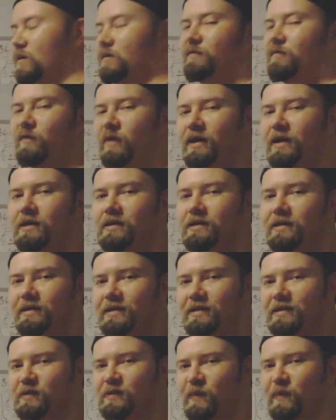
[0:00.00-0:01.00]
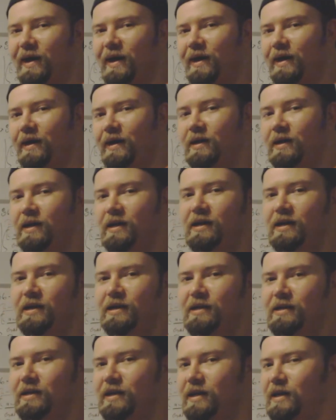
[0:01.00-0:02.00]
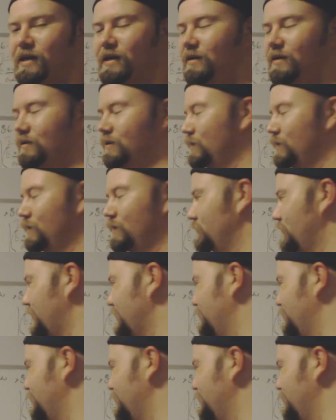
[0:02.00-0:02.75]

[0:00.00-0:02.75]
one friend. It is my love